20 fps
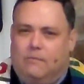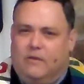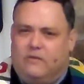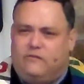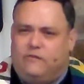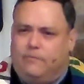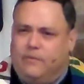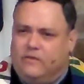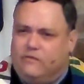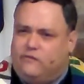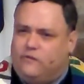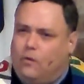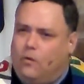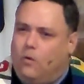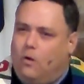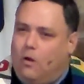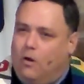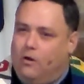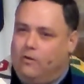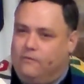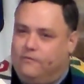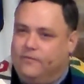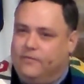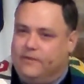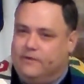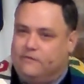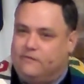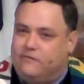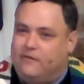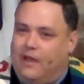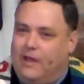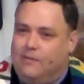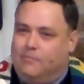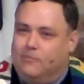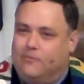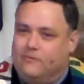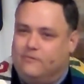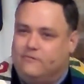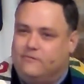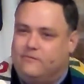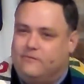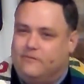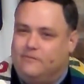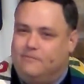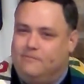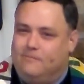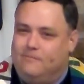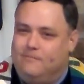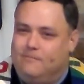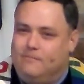It must have been so hard for the disciples.